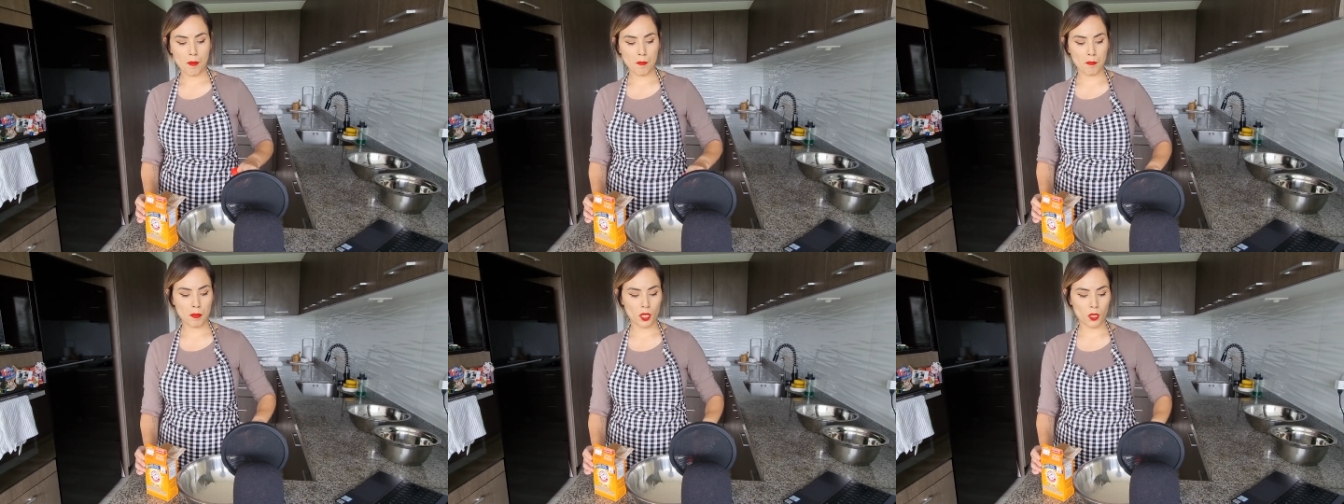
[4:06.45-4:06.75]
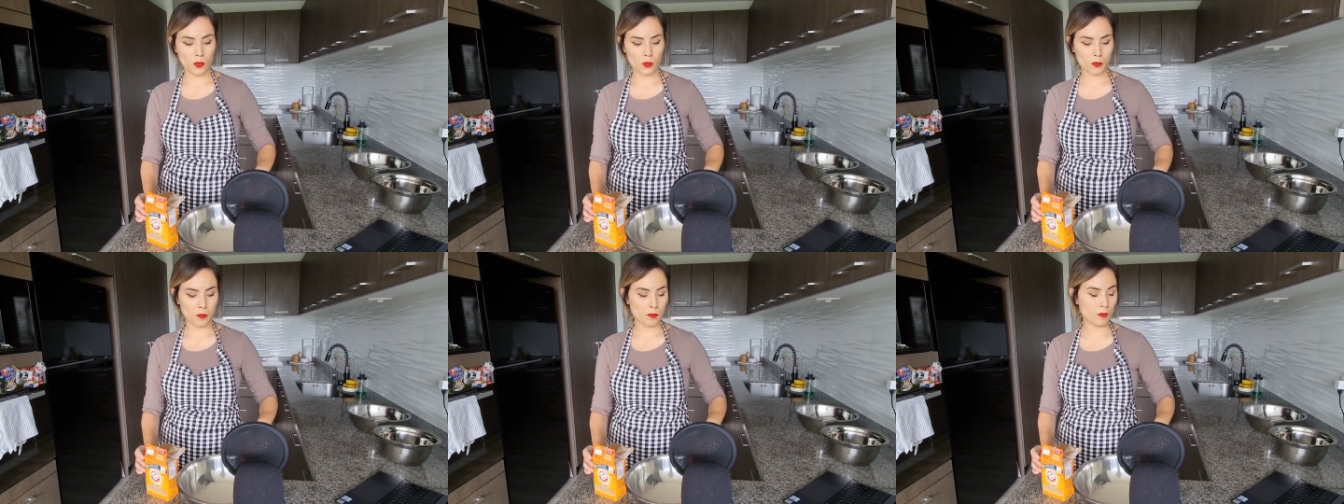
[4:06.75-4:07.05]

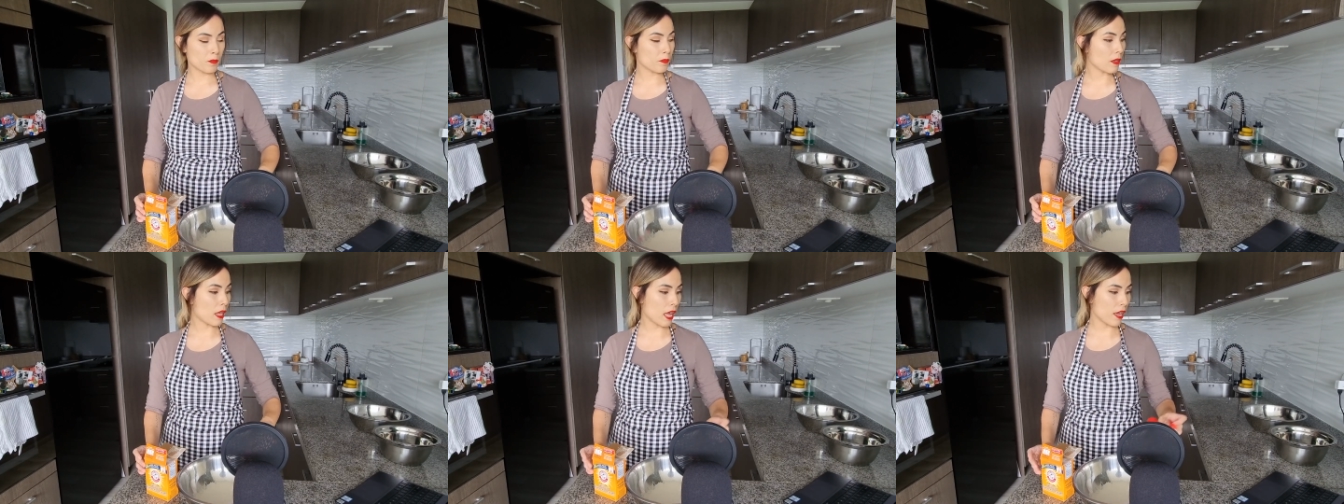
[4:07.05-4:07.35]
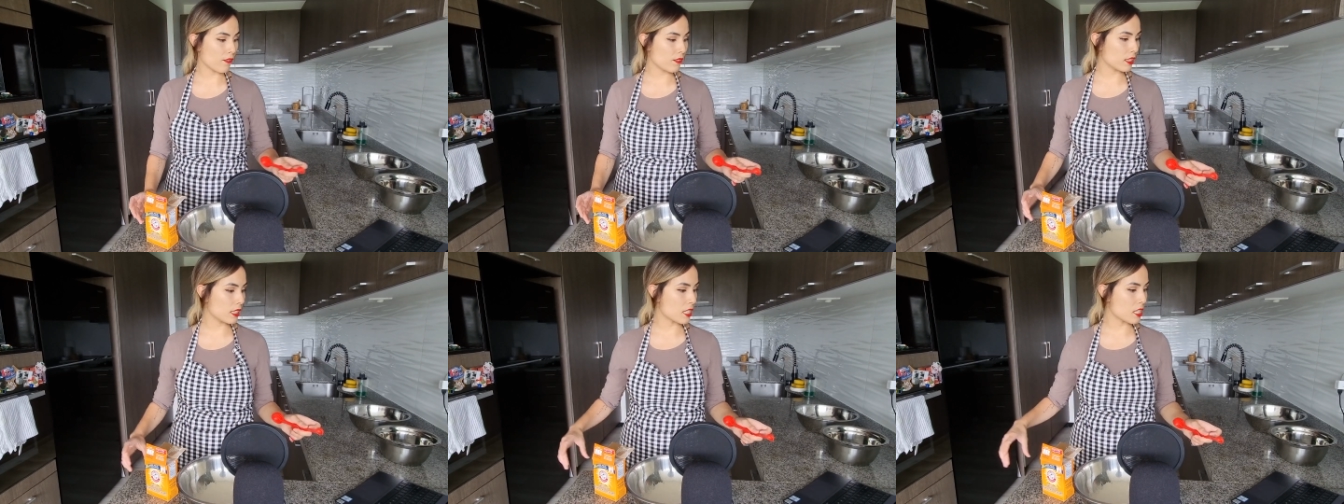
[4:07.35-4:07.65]
Boom,
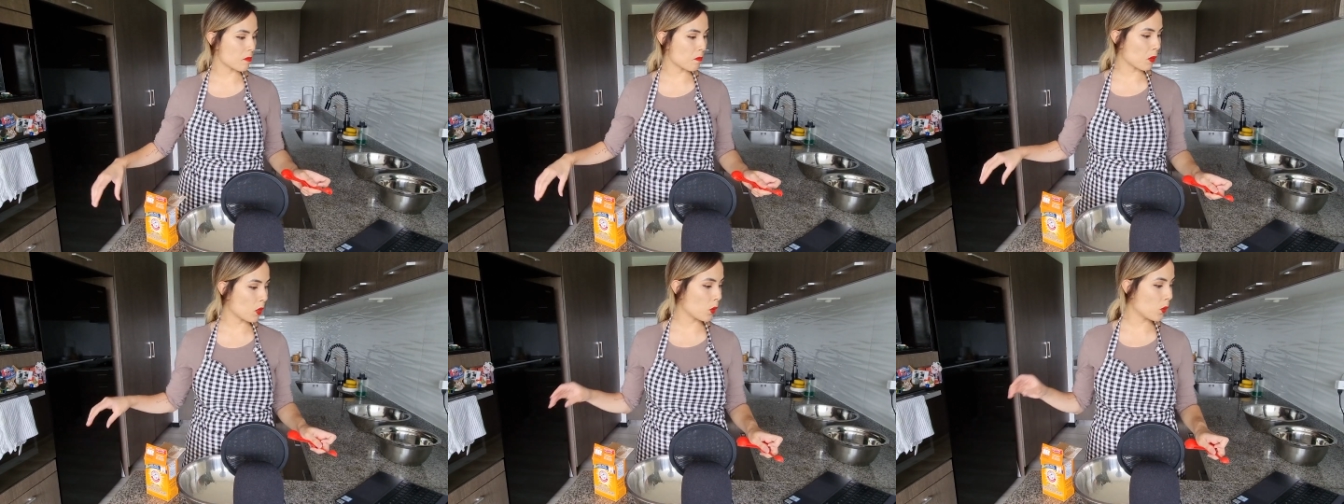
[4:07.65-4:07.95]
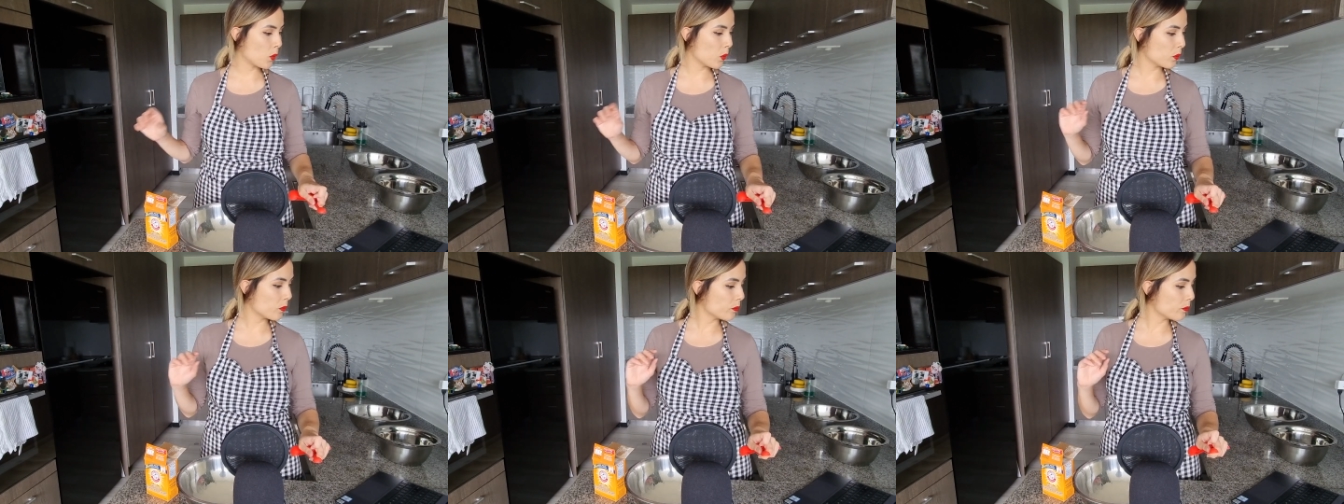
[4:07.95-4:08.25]
½
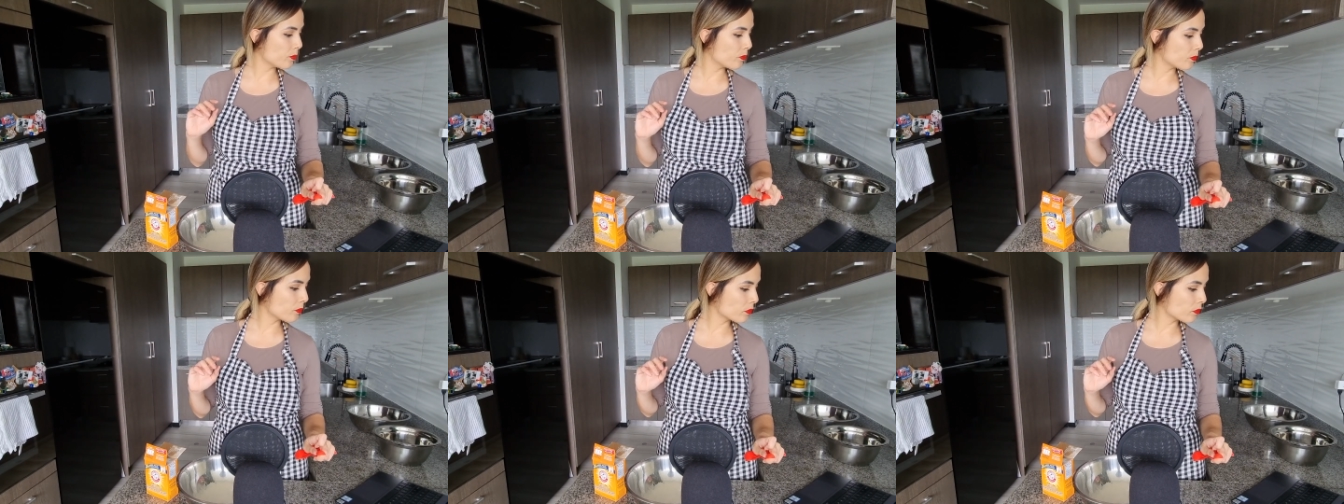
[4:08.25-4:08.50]
teaspoon.